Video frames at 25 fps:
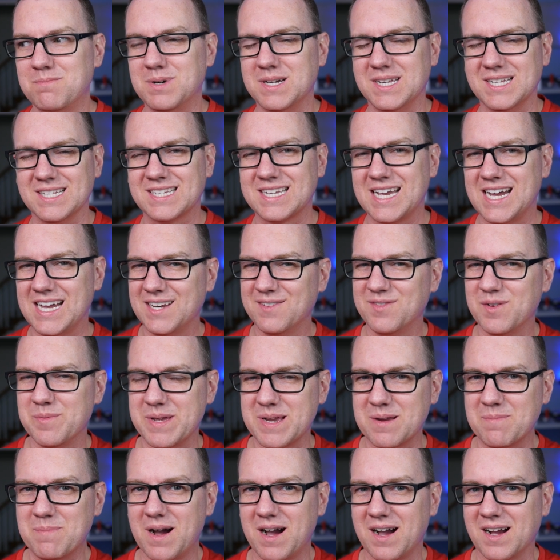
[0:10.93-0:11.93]
But it's kind of a
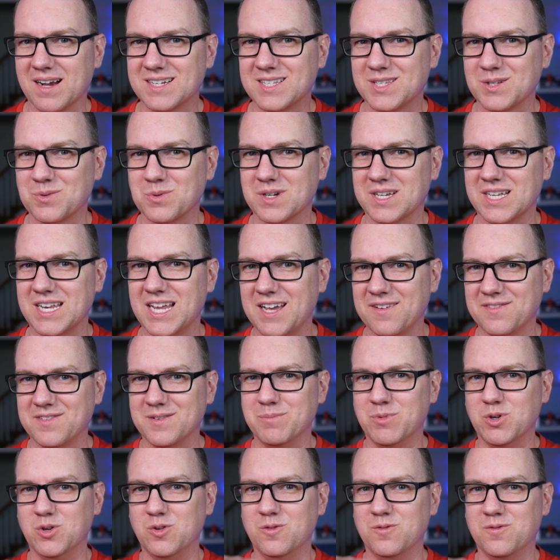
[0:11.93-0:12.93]
big box, so we're going to have to
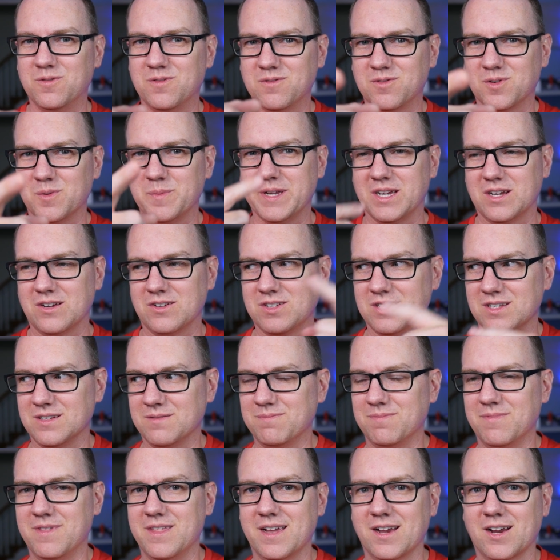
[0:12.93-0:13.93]
move from here to
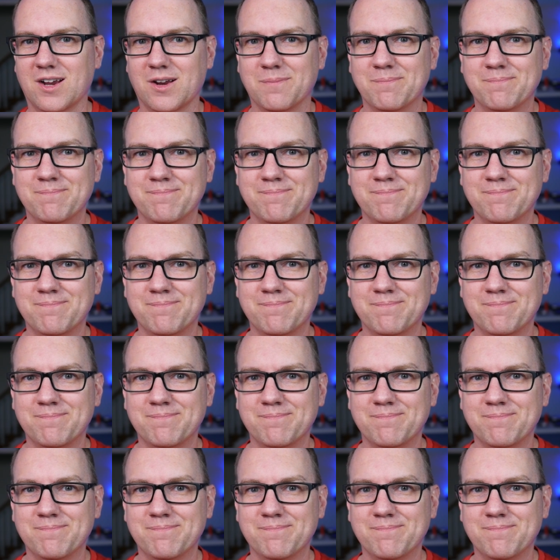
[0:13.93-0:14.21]
there.